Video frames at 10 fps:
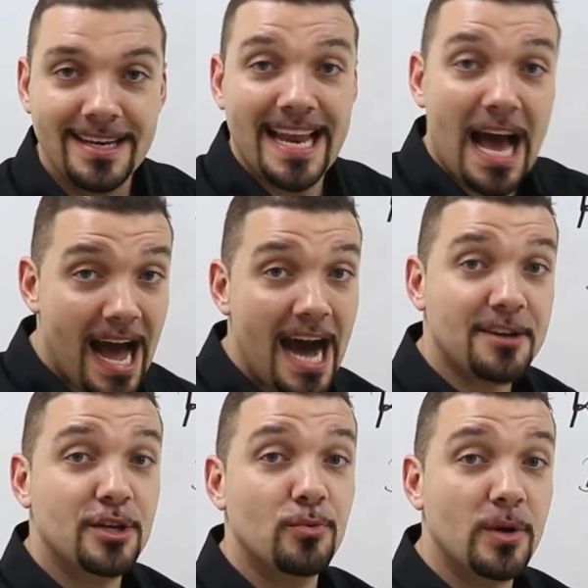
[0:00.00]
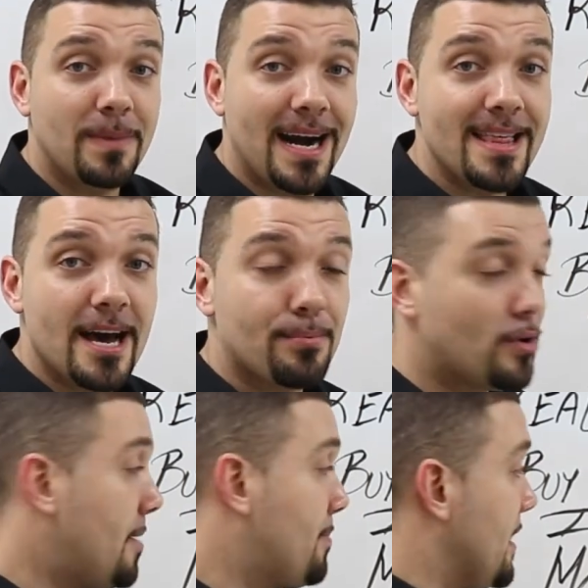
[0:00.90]
Now, how did we buy that
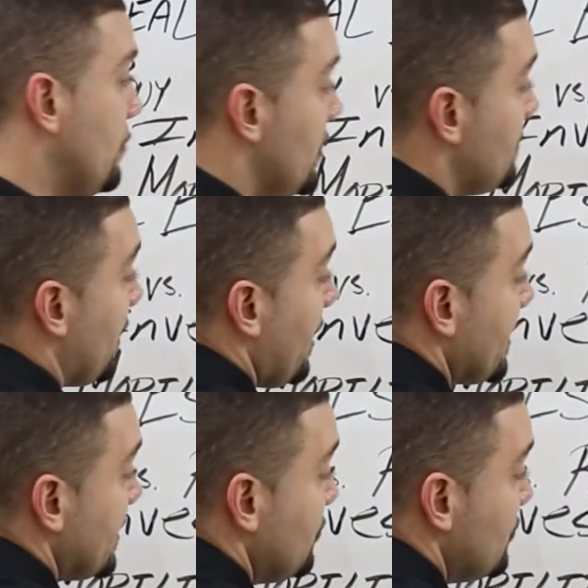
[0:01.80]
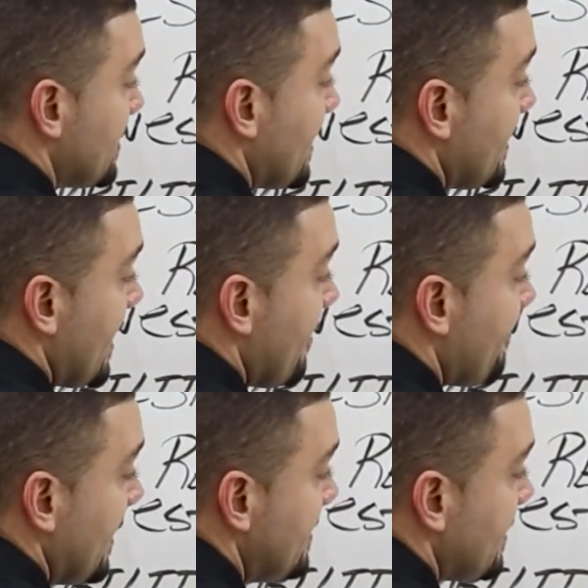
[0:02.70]
property? We bought it using an
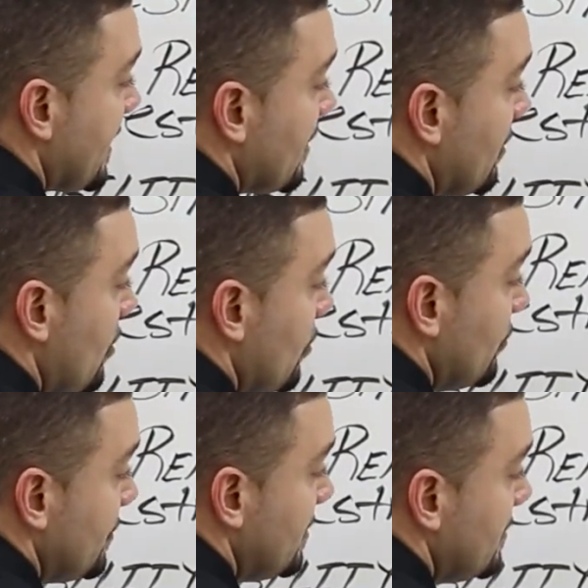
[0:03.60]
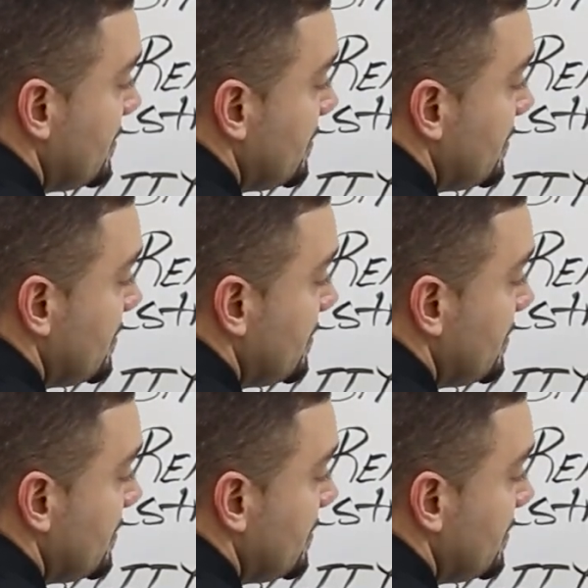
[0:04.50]
FHA loan,